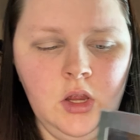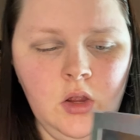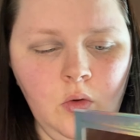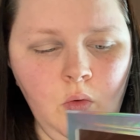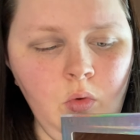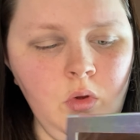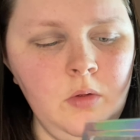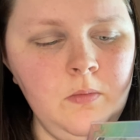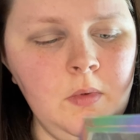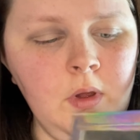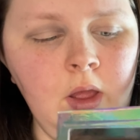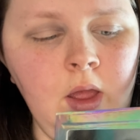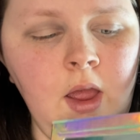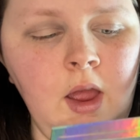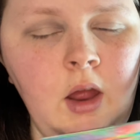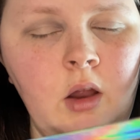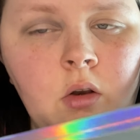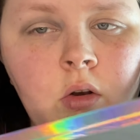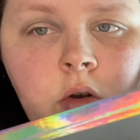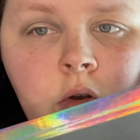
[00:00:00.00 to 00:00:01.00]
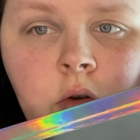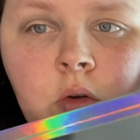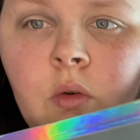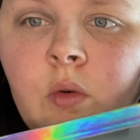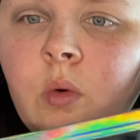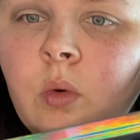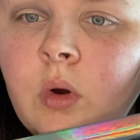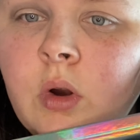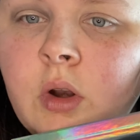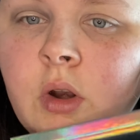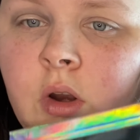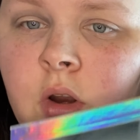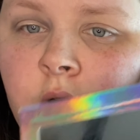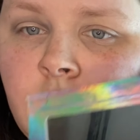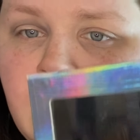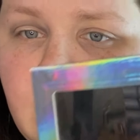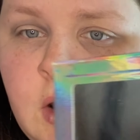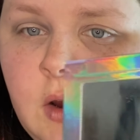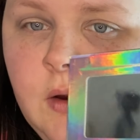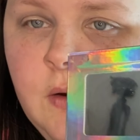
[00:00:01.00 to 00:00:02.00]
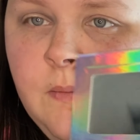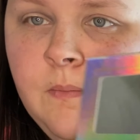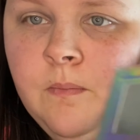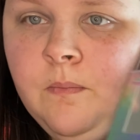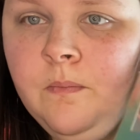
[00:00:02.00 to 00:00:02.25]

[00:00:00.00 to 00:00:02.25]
on my outer corner here.